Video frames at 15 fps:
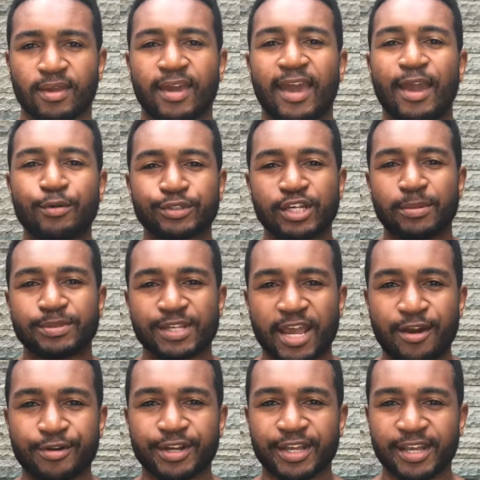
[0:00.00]
Hey, what's up? It's
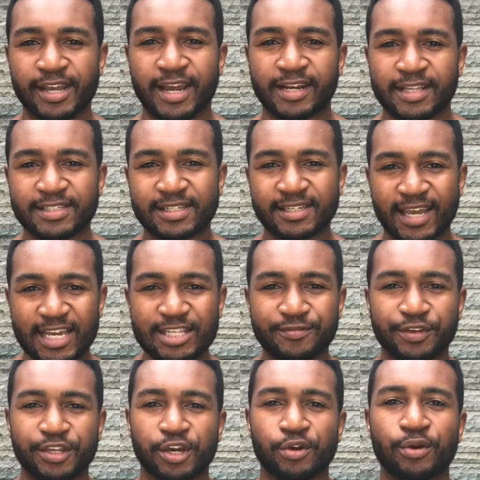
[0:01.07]
Aaron here, and in today's
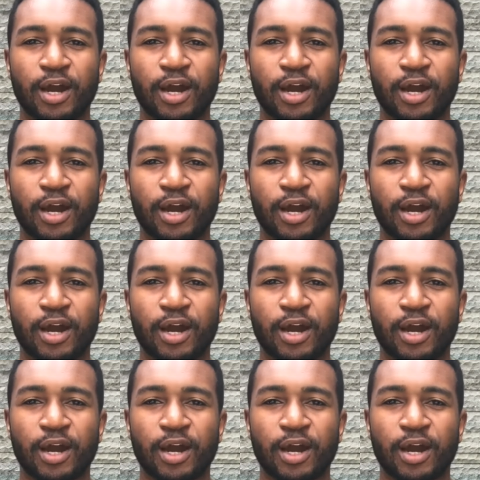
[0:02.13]
video,